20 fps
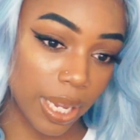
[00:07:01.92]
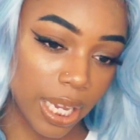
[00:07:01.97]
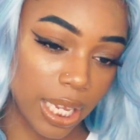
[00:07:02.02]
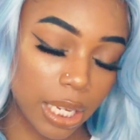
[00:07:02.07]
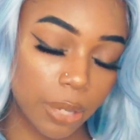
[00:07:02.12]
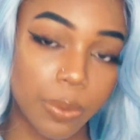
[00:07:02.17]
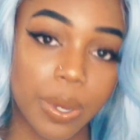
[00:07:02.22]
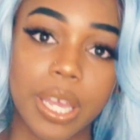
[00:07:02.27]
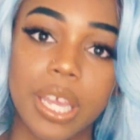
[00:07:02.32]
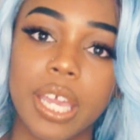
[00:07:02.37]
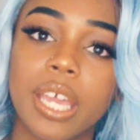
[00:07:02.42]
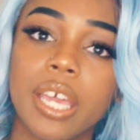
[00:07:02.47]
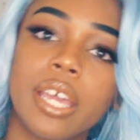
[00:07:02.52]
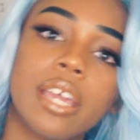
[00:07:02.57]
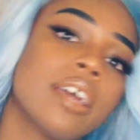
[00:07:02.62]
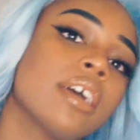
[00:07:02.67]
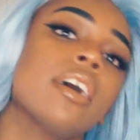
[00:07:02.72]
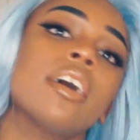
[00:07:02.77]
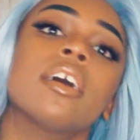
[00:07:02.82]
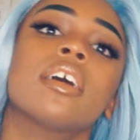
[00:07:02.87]
anyway,
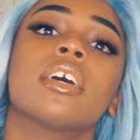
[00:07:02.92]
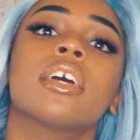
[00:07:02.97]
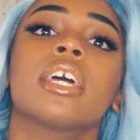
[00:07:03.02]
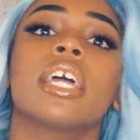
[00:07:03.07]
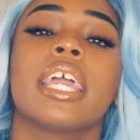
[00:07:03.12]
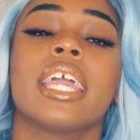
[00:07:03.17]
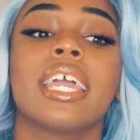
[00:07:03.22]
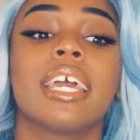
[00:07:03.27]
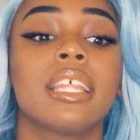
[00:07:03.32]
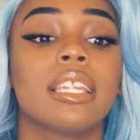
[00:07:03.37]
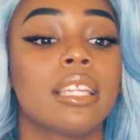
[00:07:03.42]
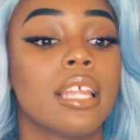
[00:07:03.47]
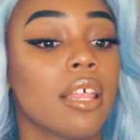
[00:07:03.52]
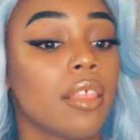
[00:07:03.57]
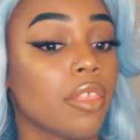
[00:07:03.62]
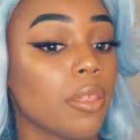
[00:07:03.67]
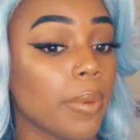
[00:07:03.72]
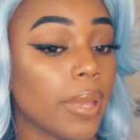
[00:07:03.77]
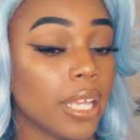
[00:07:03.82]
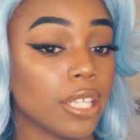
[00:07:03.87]
and
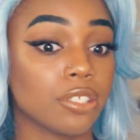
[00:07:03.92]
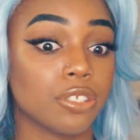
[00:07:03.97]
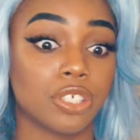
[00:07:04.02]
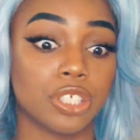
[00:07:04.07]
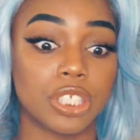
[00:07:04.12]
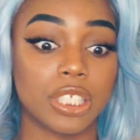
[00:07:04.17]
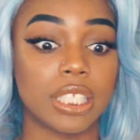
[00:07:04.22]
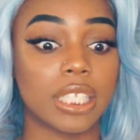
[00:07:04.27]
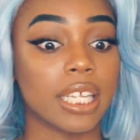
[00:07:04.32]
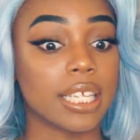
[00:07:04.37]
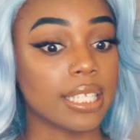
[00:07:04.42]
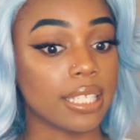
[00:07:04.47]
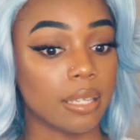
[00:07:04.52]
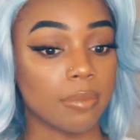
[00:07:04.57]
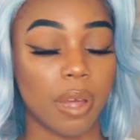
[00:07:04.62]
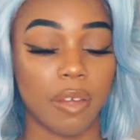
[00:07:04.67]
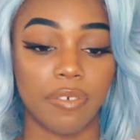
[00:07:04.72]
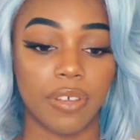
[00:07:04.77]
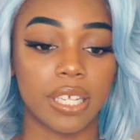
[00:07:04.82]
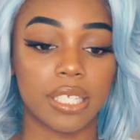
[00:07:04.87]
the bangs are just less in
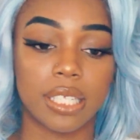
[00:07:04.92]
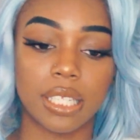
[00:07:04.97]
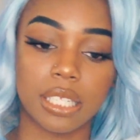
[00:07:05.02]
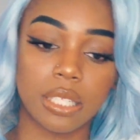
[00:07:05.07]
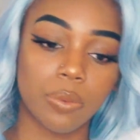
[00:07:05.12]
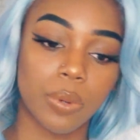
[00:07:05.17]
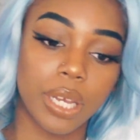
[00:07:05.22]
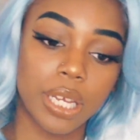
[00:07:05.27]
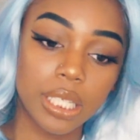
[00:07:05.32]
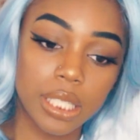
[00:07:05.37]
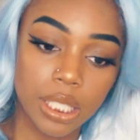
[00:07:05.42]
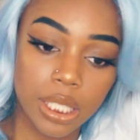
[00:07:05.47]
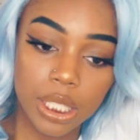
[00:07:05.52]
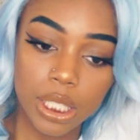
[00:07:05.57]
my face this way.